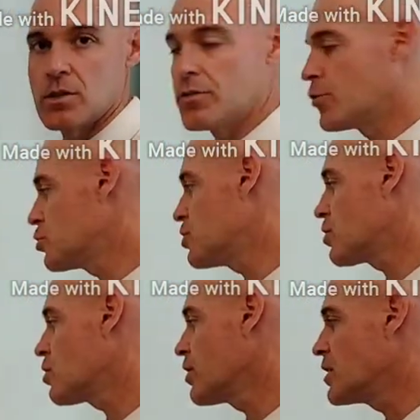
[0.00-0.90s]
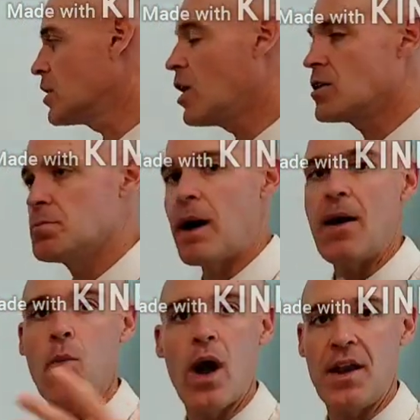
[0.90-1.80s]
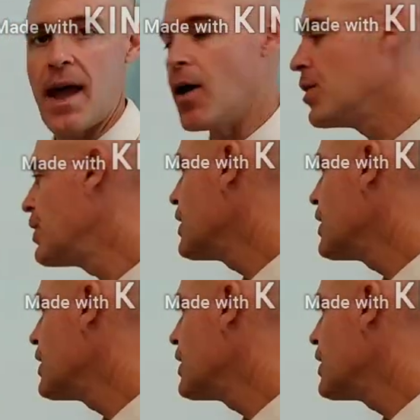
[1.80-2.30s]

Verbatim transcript: conversion occurring in the lungs by what now?